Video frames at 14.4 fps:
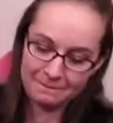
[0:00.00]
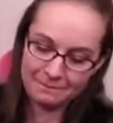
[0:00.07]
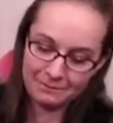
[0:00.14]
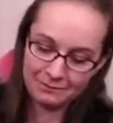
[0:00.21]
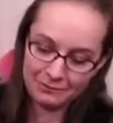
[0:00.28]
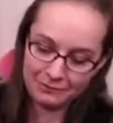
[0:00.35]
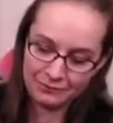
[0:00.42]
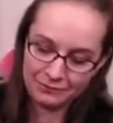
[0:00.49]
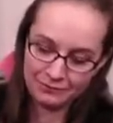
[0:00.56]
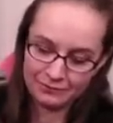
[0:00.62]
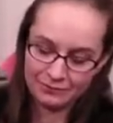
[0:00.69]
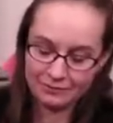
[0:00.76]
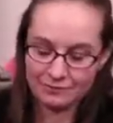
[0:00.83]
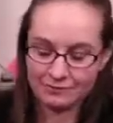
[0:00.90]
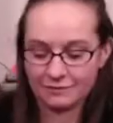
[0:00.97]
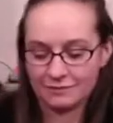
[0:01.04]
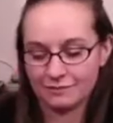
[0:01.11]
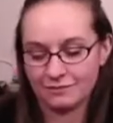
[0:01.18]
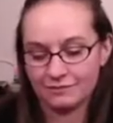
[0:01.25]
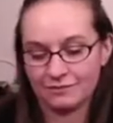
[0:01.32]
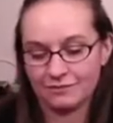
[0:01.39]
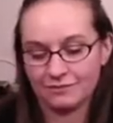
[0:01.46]

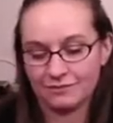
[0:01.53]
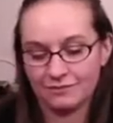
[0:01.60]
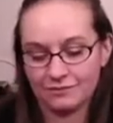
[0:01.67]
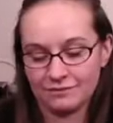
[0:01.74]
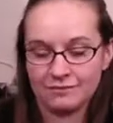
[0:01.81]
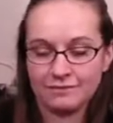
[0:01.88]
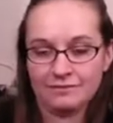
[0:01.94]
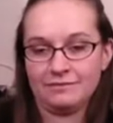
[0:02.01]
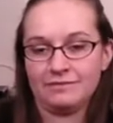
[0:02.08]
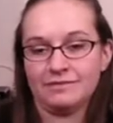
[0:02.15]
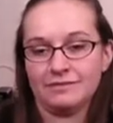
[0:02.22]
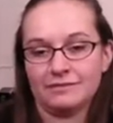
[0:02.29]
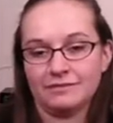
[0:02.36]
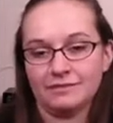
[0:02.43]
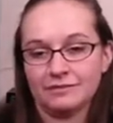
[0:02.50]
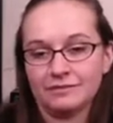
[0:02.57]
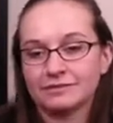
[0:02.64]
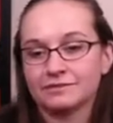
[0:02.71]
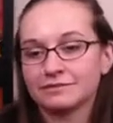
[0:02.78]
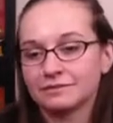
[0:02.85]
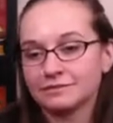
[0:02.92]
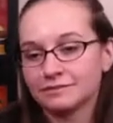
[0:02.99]

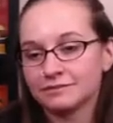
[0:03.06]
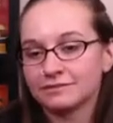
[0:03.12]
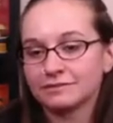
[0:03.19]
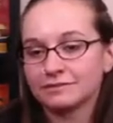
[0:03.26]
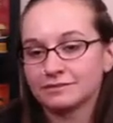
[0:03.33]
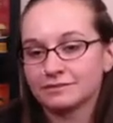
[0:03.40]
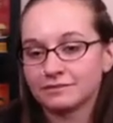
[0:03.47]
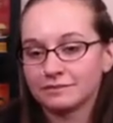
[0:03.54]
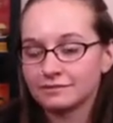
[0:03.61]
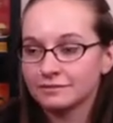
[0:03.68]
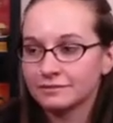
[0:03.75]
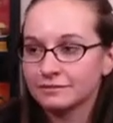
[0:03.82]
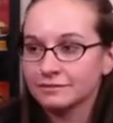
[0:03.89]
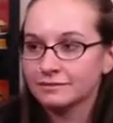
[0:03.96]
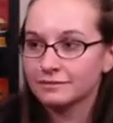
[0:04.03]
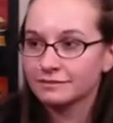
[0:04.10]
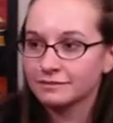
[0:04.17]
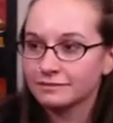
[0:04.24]
[no speech]